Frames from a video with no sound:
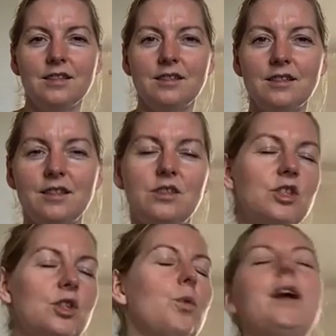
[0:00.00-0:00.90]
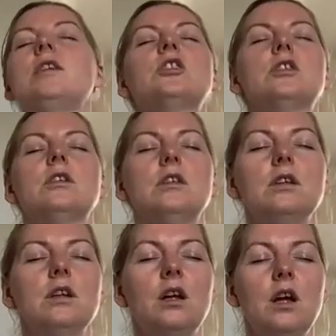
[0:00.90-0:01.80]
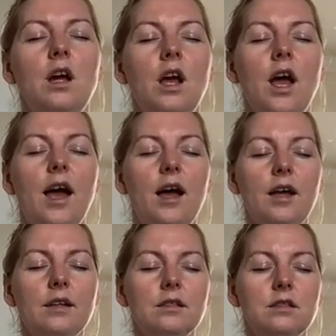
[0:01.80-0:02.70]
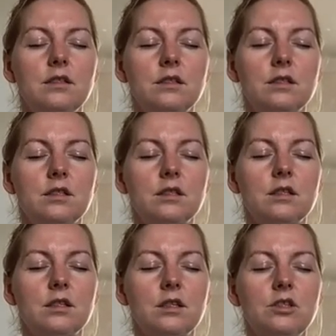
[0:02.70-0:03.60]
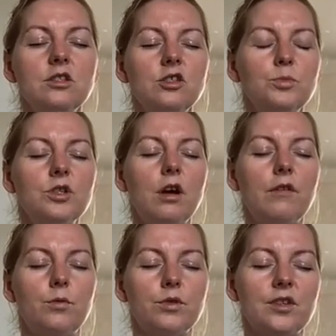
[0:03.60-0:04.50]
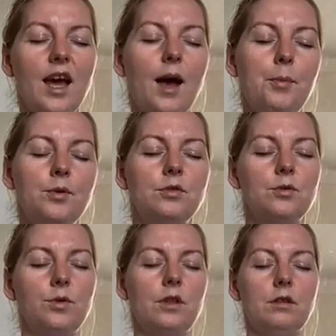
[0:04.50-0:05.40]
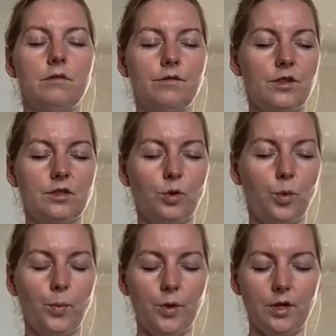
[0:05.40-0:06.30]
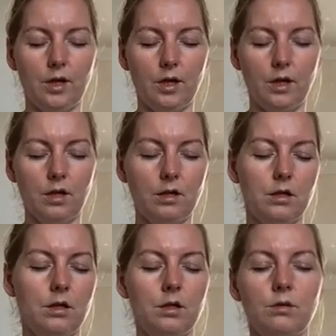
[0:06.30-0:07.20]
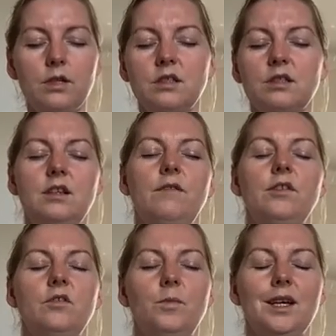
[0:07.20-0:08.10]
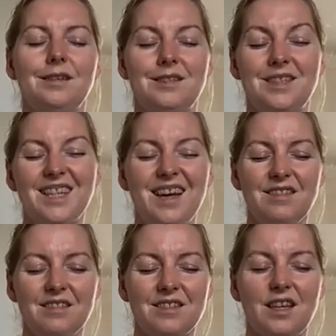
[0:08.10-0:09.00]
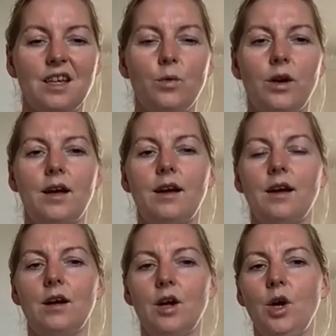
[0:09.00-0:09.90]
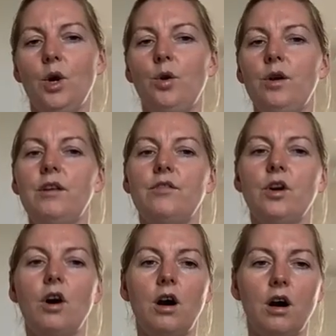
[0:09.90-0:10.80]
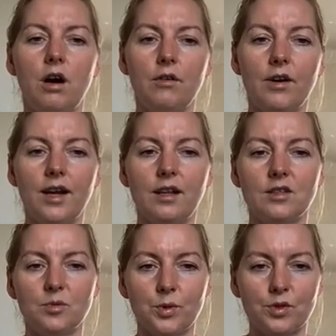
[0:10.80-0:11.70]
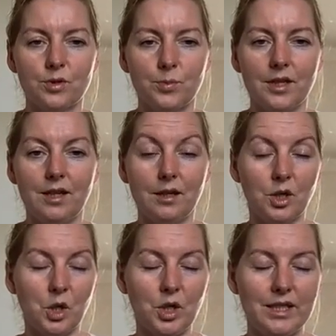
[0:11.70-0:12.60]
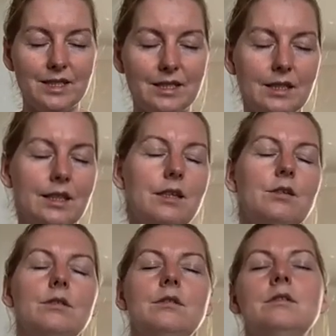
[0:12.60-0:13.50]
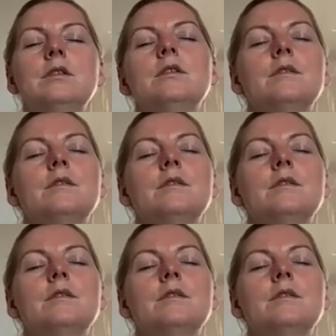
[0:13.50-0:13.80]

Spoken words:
situation, and just observe what's happened within your physical body. Notice if you've begun to tense anywhere, or if your heart rate has possibly increased a little.